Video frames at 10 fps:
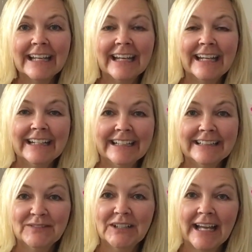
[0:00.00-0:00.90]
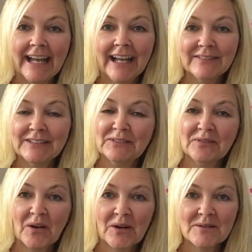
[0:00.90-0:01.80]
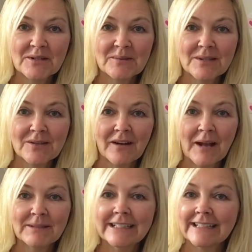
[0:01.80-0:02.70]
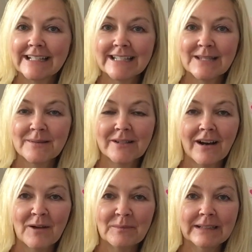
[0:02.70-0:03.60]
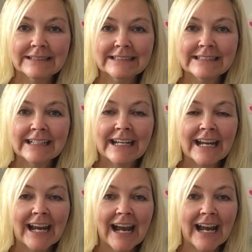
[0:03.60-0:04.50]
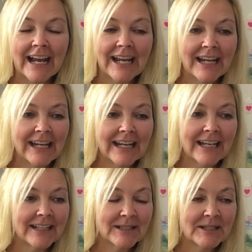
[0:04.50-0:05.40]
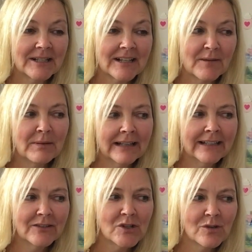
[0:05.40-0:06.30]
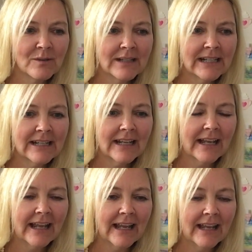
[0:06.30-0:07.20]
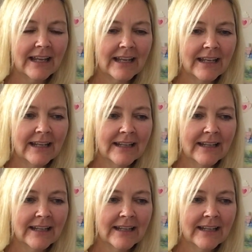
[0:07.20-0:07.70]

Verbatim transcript: And if you have and you've not already subscribed, hit that subscribe button. I, uh, plan on doing a